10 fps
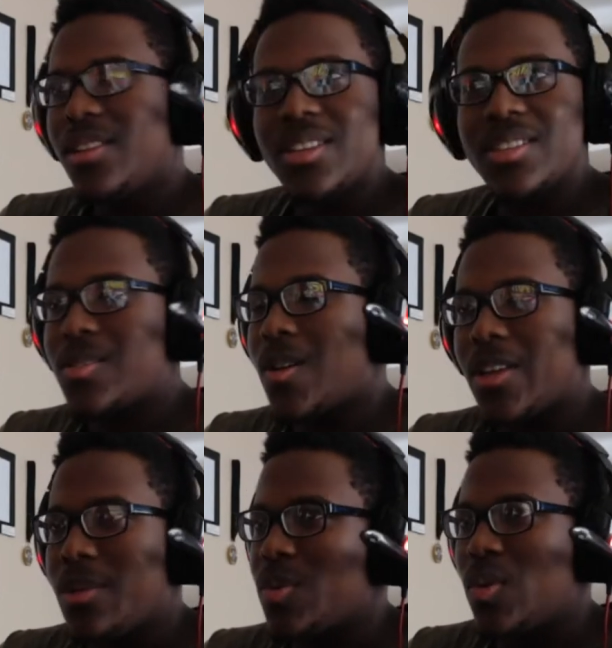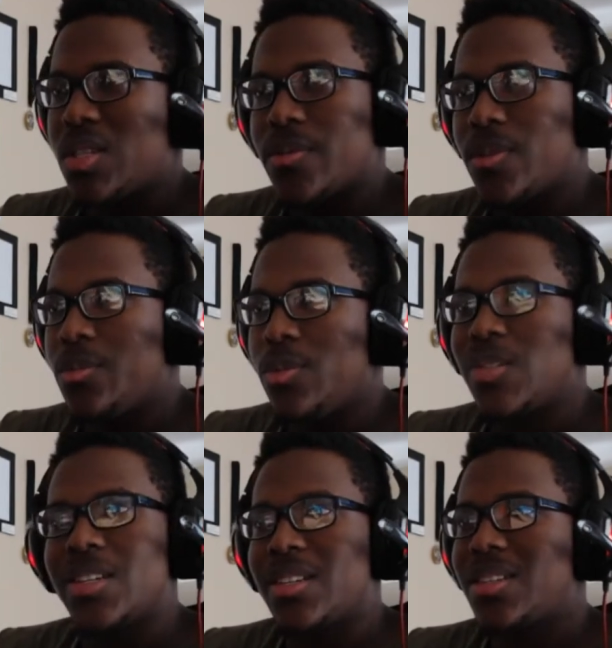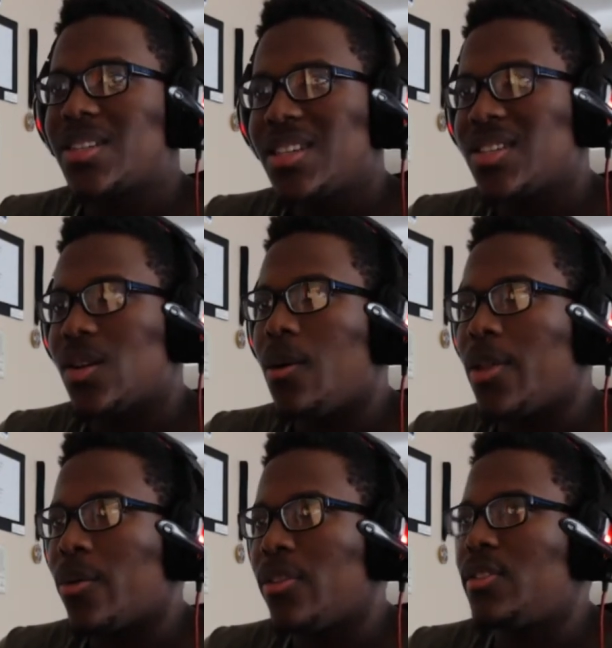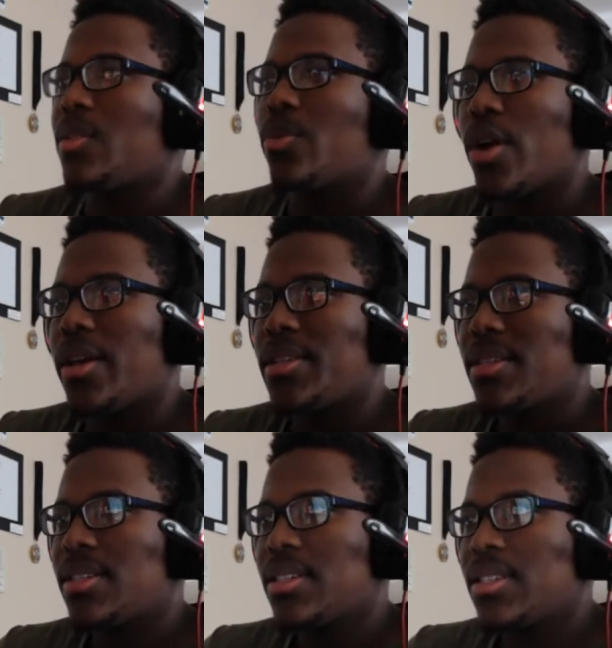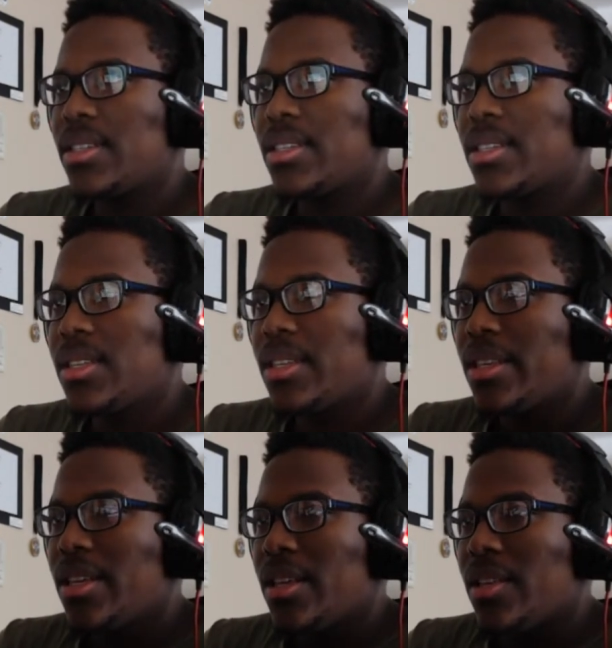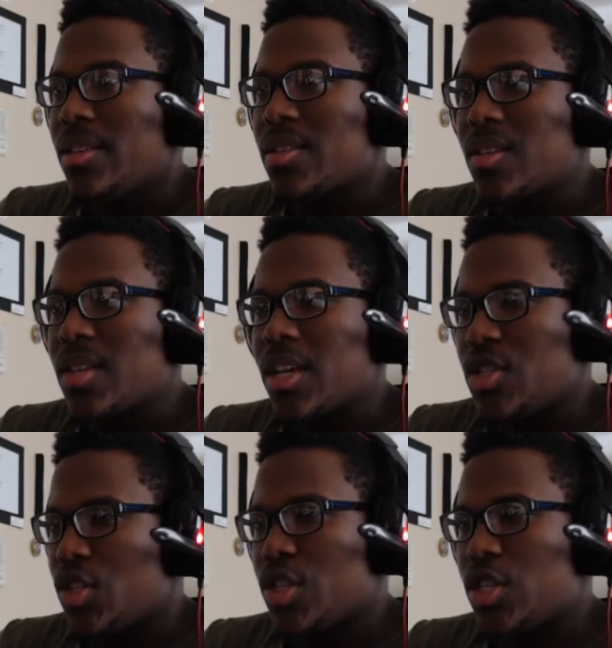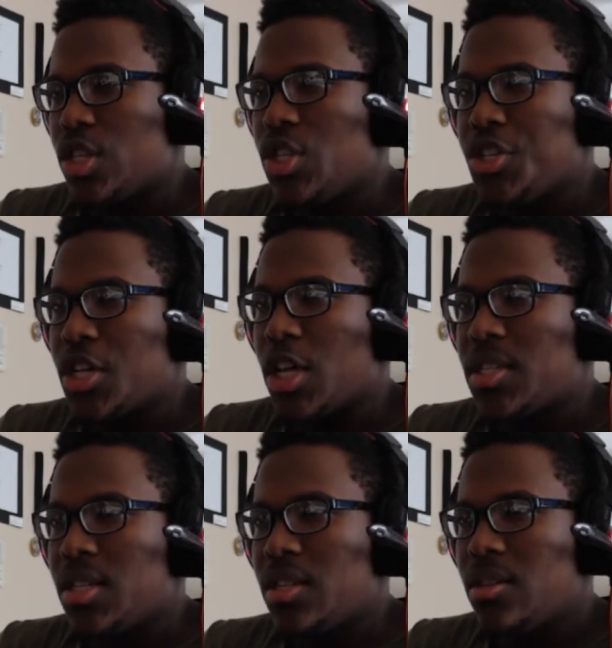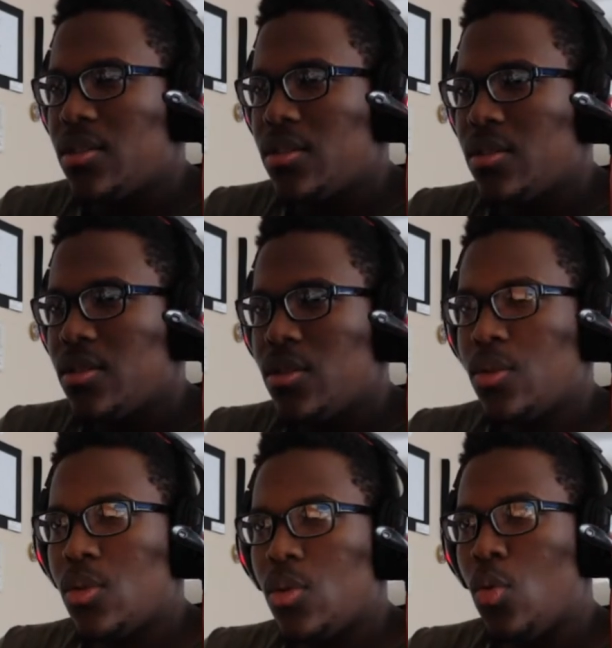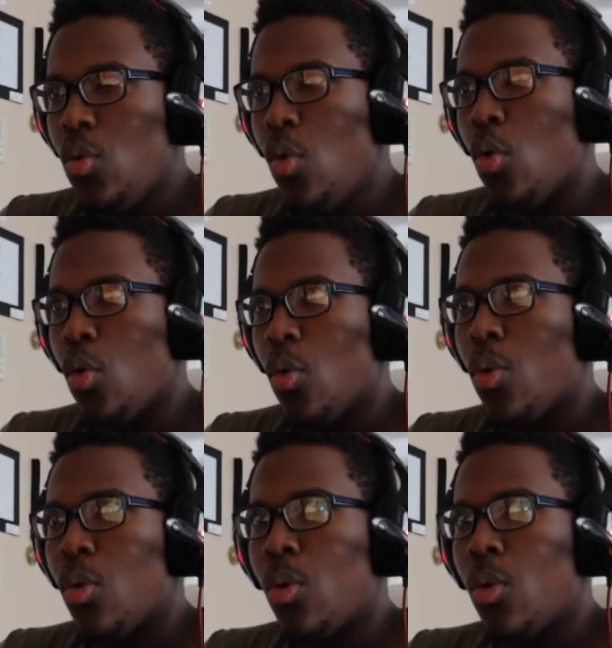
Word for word: Sonic games always have good music, so I'm not really surprised. This looks like it's just a CG cutscene. Ooh!